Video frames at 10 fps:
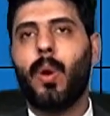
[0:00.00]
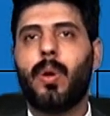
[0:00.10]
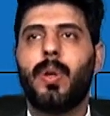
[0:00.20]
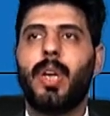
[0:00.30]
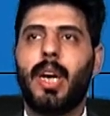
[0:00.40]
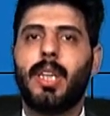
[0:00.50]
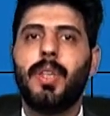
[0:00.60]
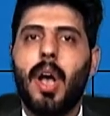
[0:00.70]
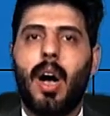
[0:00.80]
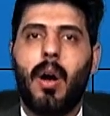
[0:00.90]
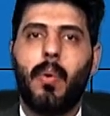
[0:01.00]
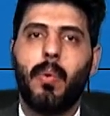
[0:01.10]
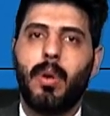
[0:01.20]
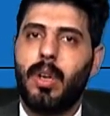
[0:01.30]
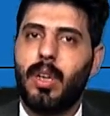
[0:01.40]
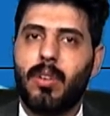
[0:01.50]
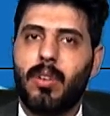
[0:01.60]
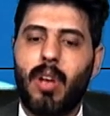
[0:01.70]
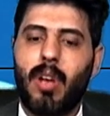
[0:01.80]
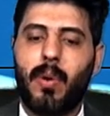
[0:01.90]
connect now
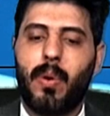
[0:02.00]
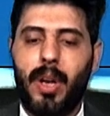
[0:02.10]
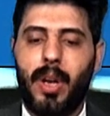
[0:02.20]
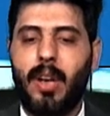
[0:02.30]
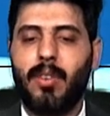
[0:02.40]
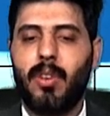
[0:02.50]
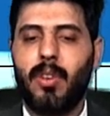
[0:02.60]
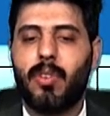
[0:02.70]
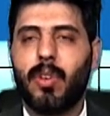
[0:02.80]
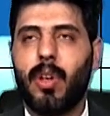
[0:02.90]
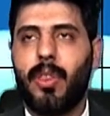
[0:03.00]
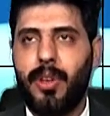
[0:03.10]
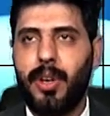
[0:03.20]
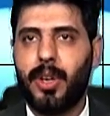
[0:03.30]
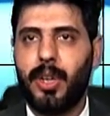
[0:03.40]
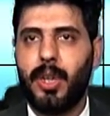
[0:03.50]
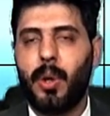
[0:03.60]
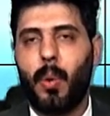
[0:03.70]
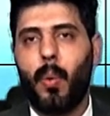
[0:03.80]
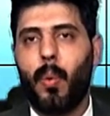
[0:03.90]
psychoanalysis theory
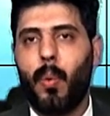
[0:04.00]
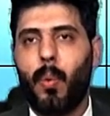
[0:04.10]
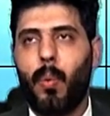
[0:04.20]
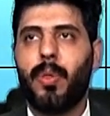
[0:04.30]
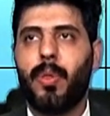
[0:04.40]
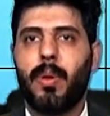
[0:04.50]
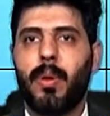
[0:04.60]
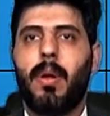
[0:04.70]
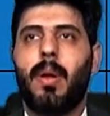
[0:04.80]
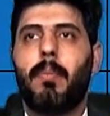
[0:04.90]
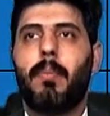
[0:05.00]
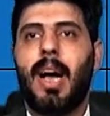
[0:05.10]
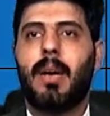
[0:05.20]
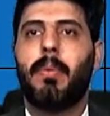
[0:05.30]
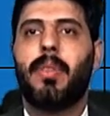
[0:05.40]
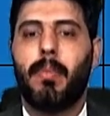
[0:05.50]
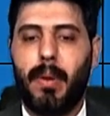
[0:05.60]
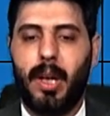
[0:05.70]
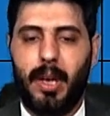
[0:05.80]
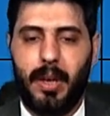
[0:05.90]
with Macbeth of
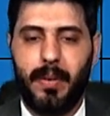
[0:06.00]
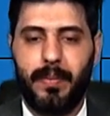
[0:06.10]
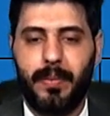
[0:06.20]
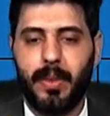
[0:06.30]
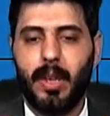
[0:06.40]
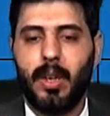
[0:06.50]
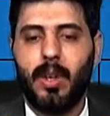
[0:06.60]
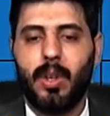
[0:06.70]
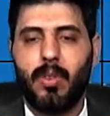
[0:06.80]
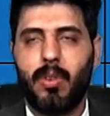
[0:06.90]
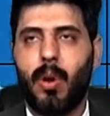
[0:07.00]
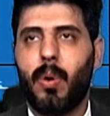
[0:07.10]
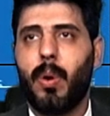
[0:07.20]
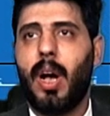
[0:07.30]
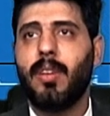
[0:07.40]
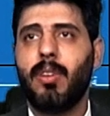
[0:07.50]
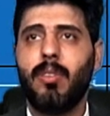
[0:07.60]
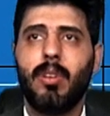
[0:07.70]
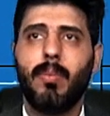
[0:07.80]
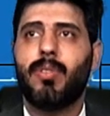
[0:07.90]
Blay. So, a
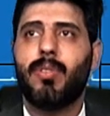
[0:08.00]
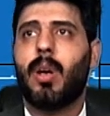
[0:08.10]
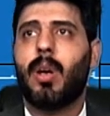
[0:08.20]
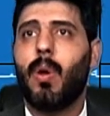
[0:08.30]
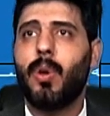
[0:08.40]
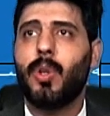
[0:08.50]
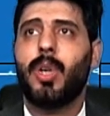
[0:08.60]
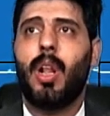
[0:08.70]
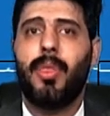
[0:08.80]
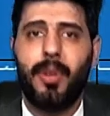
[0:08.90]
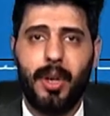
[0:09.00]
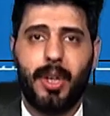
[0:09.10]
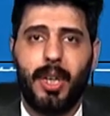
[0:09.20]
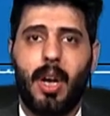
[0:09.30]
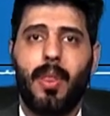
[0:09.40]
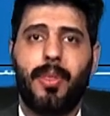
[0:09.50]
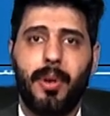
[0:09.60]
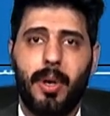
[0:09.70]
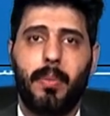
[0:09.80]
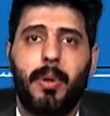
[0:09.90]
system of psychological theory and
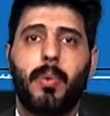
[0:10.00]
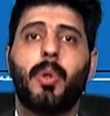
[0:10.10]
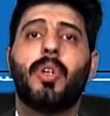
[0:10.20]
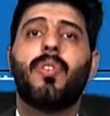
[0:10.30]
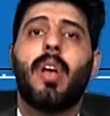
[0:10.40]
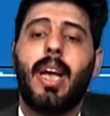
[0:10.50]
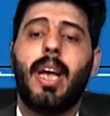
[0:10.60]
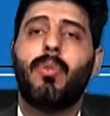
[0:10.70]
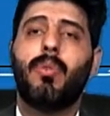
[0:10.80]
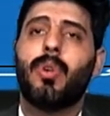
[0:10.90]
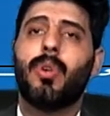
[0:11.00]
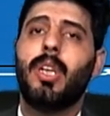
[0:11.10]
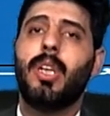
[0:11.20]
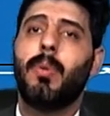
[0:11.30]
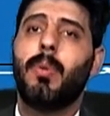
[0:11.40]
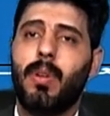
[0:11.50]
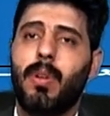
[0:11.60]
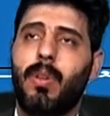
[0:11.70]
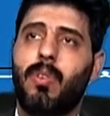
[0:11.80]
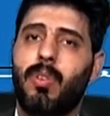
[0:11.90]
therapy which is aimed to treat
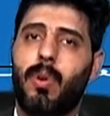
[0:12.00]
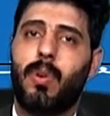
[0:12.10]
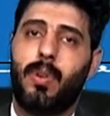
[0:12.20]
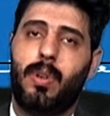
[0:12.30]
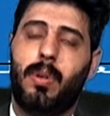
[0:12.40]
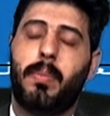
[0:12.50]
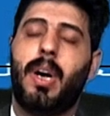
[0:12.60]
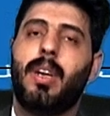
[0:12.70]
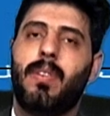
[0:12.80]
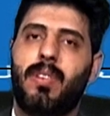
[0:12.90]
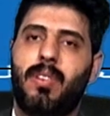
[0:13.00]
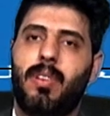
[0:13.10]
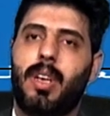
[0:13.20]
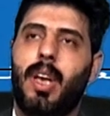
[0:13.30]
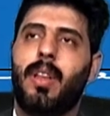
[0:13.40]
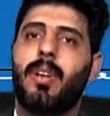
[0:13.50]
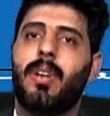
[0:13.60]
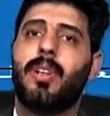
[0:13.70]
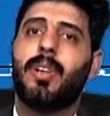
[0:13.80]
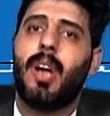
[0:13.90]
mental disorder by investigate the
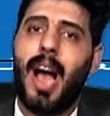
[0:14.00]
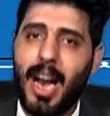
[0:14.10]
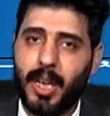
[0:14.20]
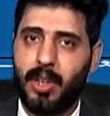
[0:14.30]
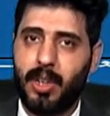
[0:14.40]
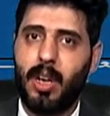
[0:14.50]
interaction